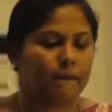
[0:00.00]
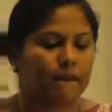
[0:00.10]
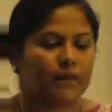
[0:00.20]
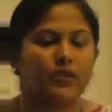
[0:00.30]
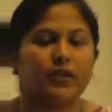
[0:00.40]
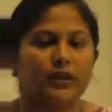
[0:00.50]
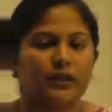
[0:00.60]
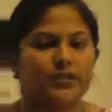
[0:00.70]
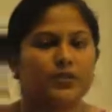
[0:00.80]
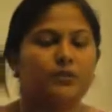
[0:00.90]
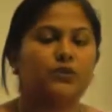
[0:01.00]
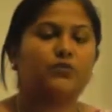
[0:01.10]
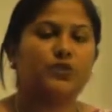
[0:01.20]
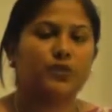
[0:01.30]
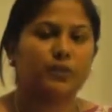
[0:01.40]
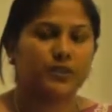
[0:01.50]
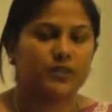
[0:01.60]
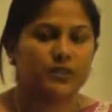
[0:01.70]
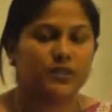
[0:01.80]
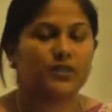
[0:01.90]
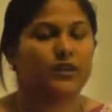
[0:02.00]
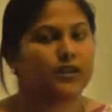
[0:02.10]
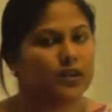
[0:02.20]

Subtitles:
The third instrument which we will be discussing under